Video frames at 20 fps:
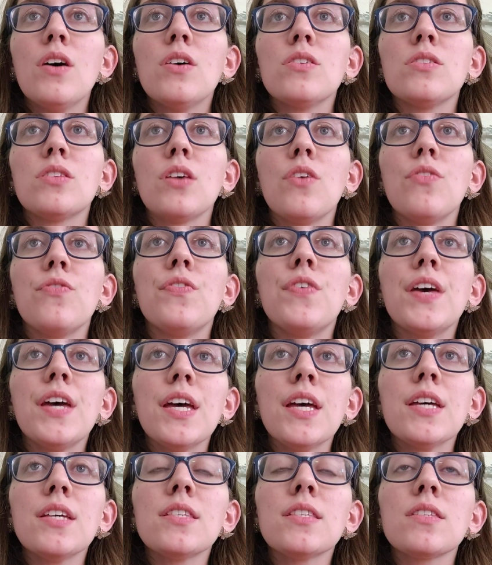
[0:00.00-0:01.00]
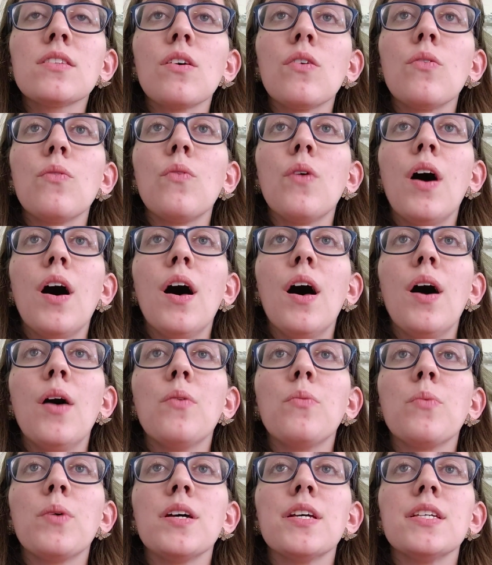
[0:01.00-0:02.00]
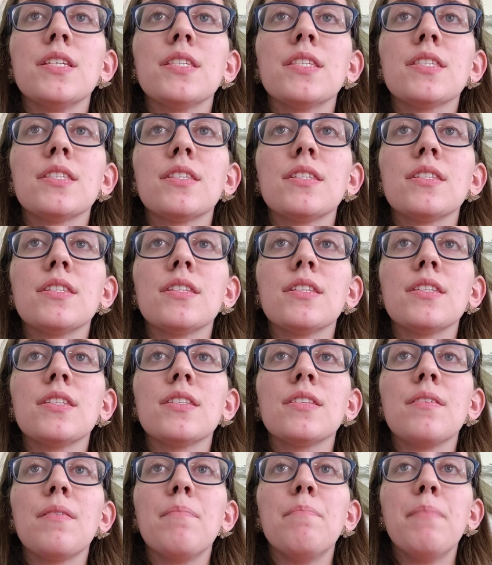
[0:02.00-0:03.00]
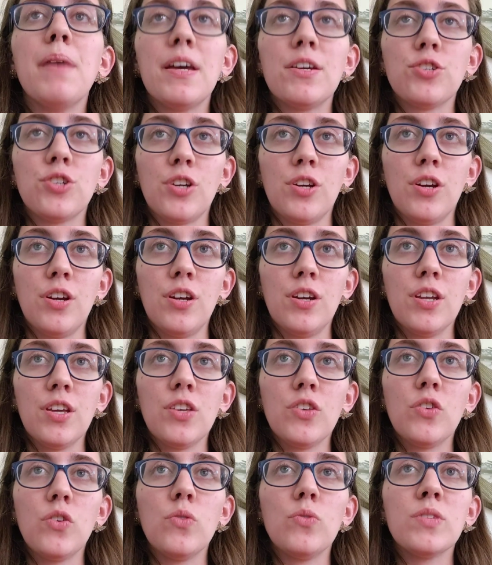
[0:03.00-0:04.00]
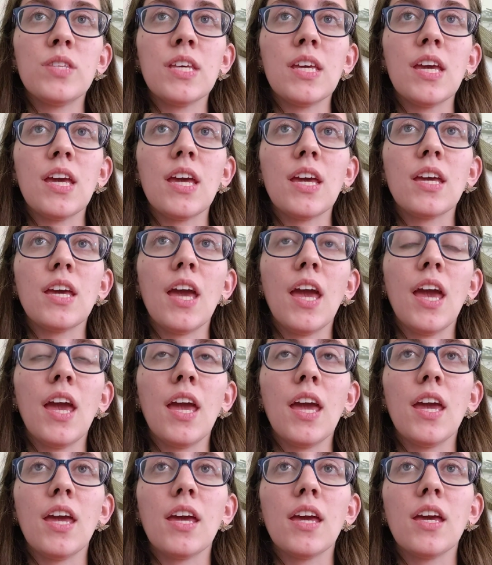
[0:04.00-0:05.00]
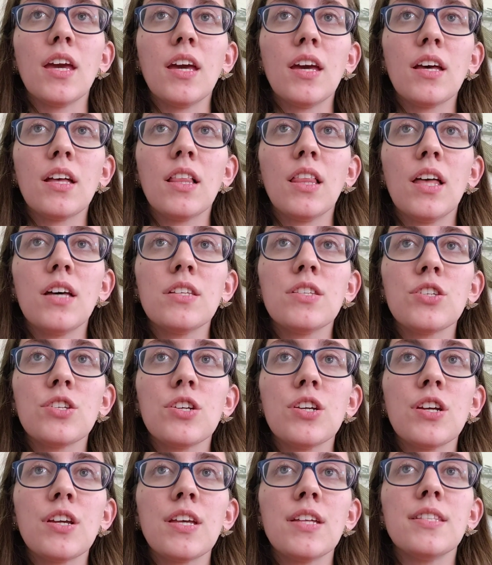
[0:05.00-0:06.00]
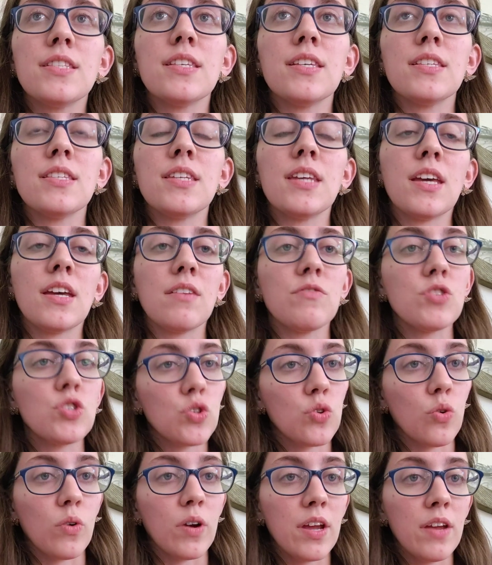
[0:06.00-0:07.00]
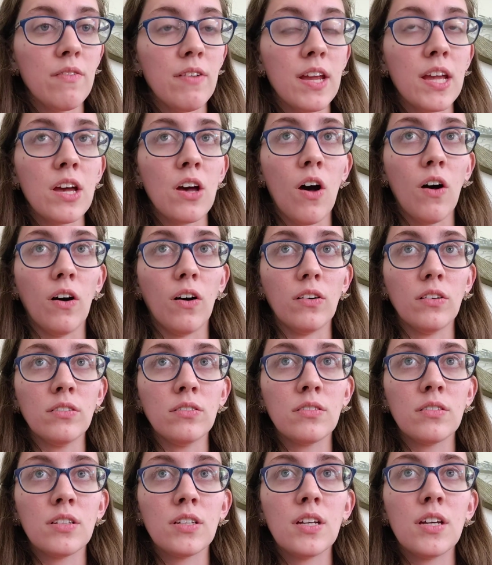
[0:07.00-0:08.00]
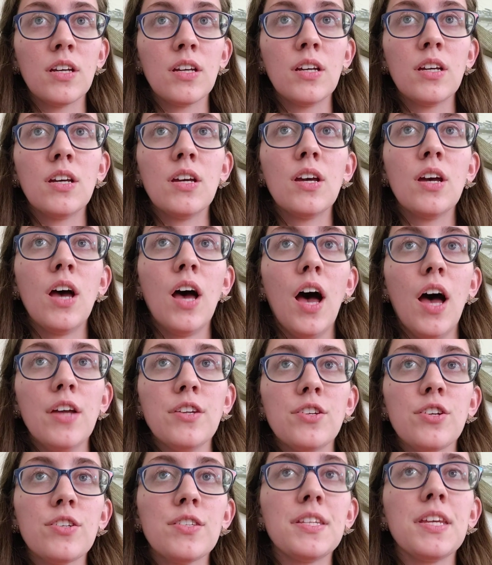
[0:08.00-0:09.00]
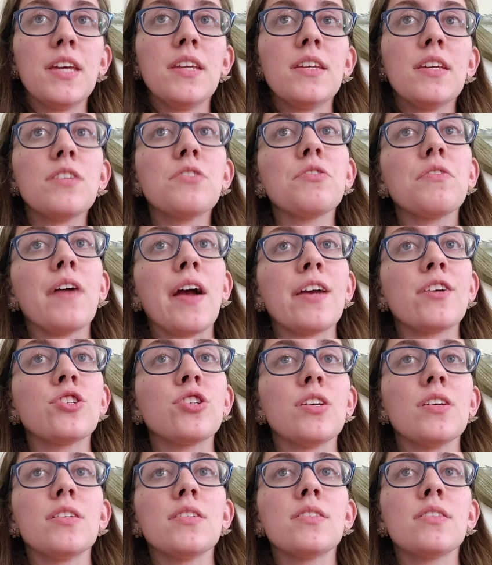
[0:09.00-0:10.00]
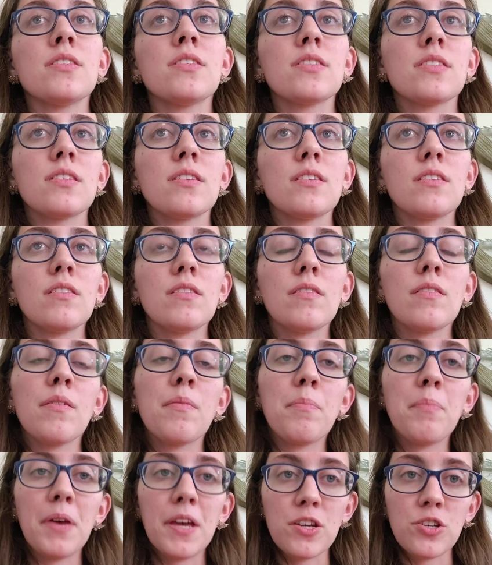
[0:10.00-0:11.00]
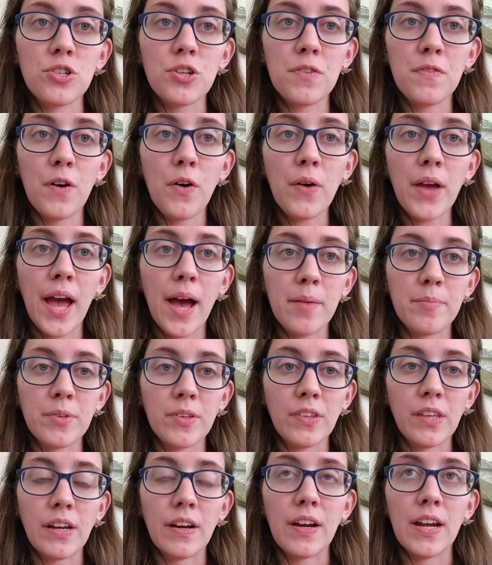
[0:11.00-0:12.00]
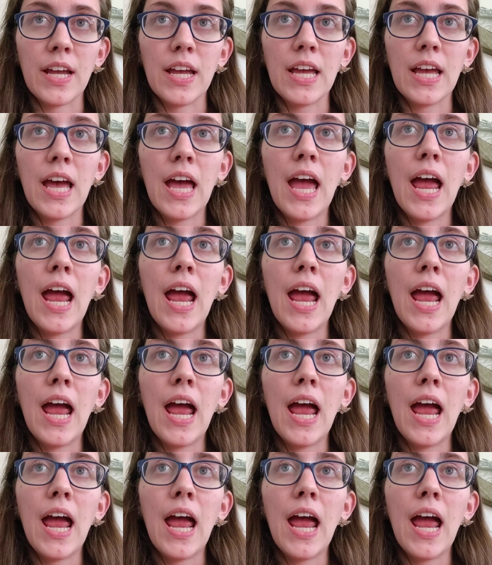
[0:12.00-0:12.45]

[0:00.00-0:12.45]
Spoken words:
So this was measured using a cluster consisting of story recall, understanding directions, picture vocabulary,